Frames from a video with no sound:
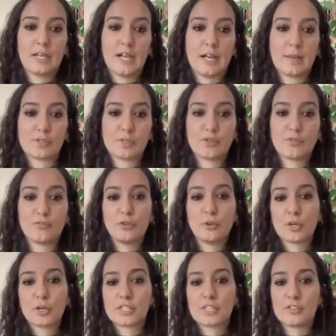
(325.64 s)
Um, so the
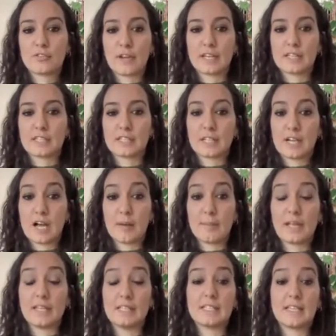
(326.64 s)
viewer is invited to come
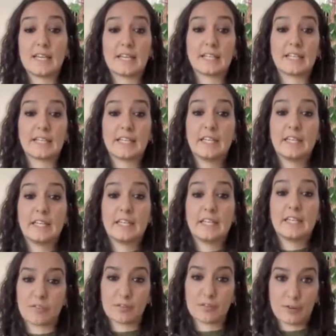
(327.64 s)
and take and keep one
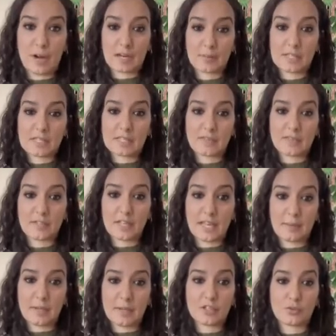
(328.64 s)
of the fragments of the
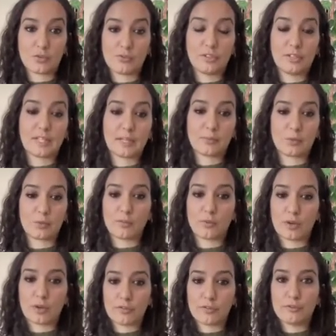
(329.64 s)
image, revealing more and
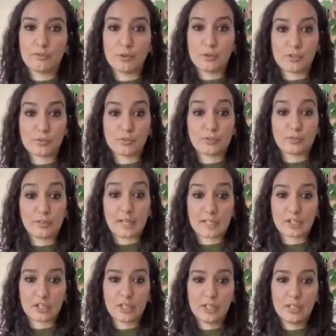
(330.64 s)
more of the viewer's
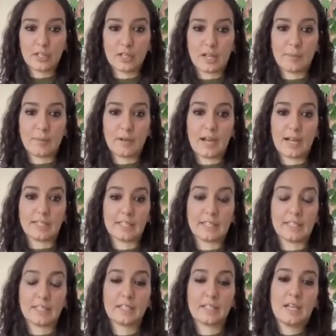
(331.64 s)
reflection uh, behind
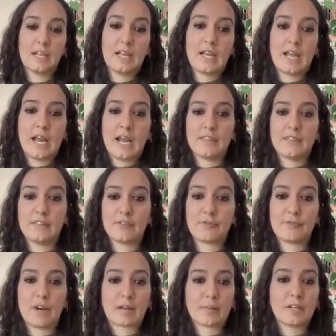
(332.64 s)
it. And then the
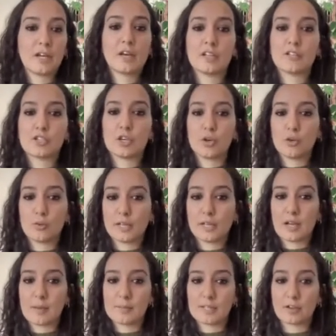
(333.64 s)
fragment on its own
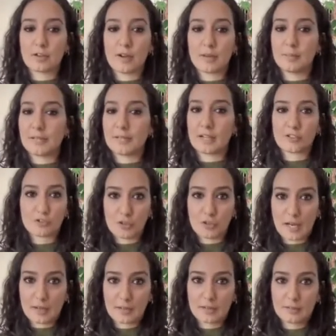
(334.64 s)
becomes incredibly
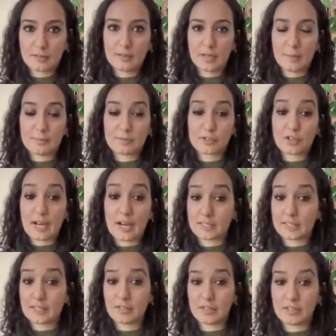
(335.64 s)
extract, abstract
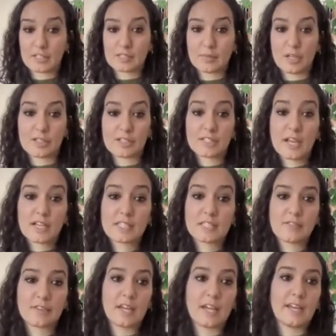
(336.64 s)
given the small size
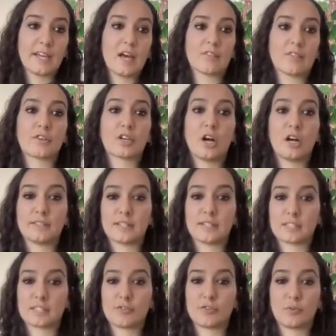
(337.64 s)
of it and out of the
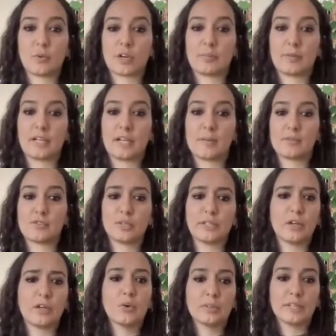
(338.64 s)
context of the work becomes
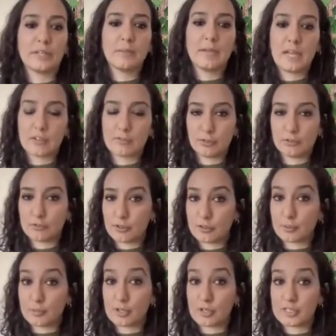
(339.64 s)
really only meaningful for
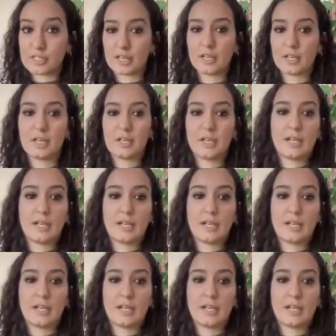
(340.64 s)
the person